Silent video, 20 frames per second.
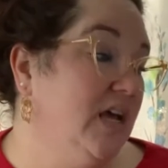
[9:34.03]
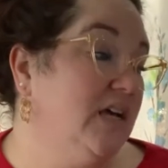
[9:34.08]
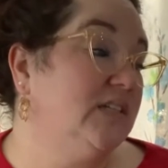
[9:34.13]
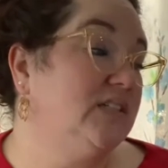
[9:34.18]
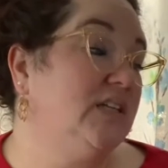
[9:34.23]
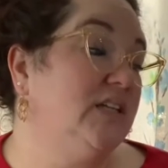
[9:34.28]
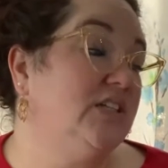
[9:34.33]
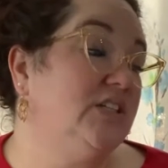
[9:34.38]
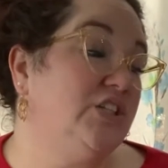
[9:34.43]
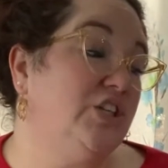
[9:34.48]

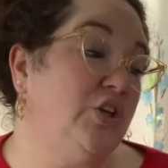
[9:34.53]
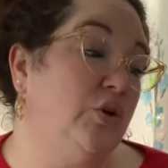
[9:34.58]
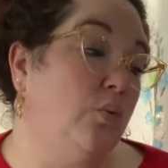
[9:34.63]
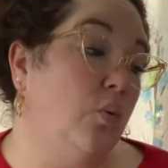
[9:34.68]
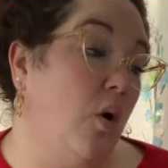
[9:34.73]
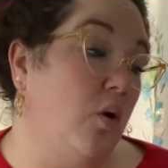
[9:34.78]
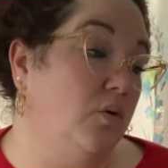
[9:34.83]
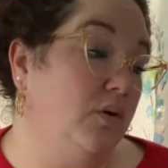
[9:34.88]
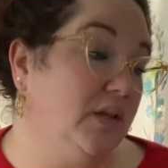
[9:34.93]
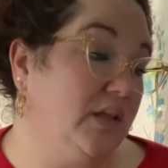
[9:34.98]
"Since you
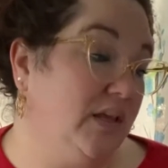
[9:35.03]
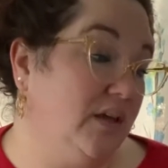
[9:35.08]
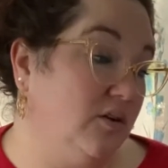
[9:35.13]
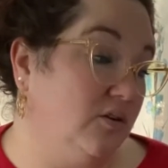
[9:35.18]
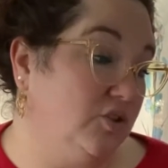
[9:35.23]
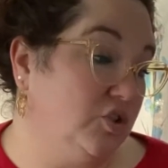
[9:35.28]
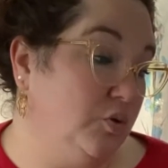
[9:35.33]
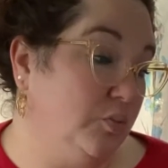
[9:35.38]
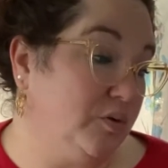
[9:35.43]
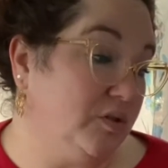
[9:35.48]
won't
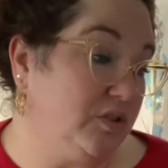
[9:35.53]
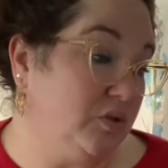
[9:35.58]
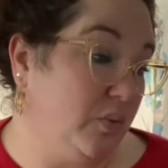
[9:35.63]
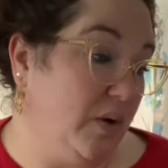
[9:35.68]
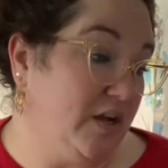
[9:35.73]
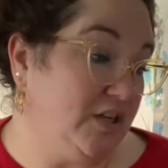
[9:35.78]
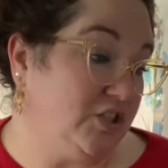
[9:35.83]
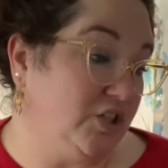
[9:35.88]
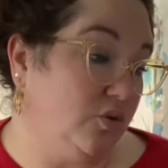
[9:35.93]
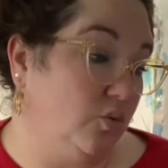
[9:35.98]
yield to
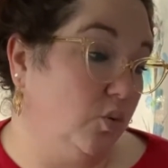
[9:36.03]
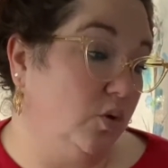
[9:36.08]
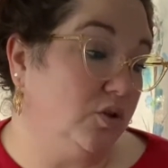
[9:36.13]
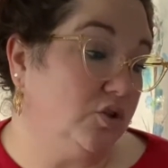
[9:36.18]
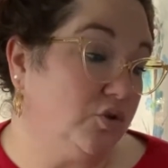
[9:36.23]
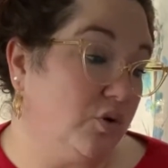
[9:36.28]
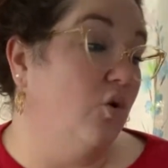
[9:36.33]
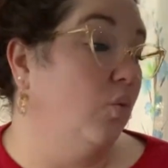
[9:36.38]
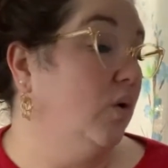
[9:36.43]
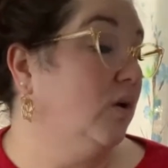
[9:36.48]
persuasion,
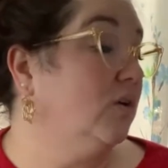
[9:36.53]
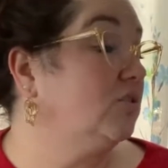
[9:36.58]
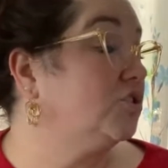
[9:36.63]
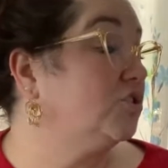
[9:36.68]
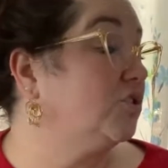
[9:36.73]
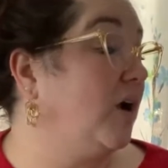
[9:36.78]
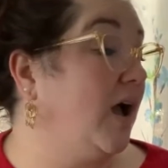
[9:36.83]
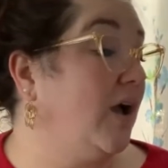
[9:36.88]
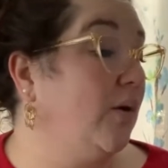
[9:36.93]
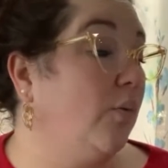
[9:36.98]
we'll
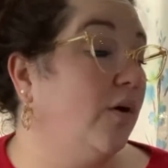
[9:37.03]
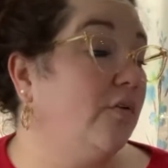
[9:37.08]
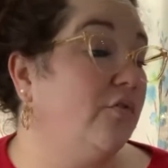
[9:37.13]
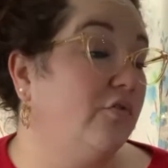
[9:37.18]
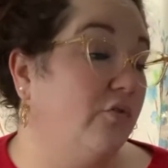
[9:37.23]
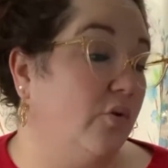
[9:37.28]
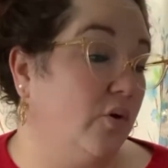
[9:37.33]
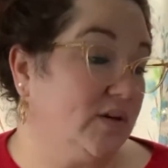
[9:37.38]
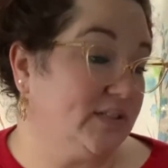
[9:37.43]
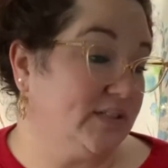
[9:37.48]
try what
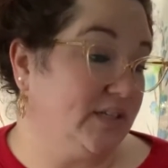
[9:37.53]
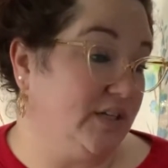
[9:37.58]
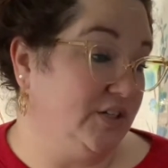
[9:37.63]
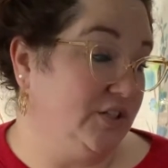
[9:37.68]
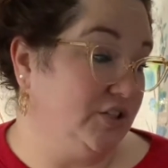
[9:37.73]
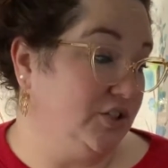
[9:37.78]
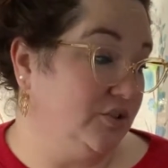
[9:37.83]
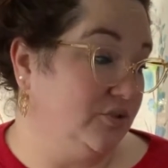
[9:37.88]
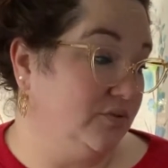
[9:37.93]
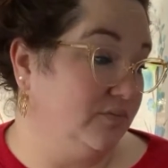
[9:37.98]
force can
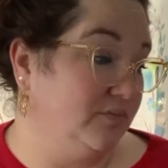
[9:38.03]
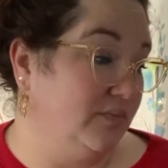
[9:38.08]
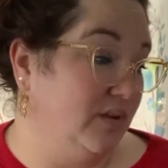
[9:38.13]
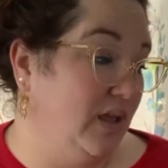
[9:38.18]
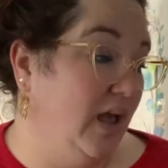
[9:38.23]
do.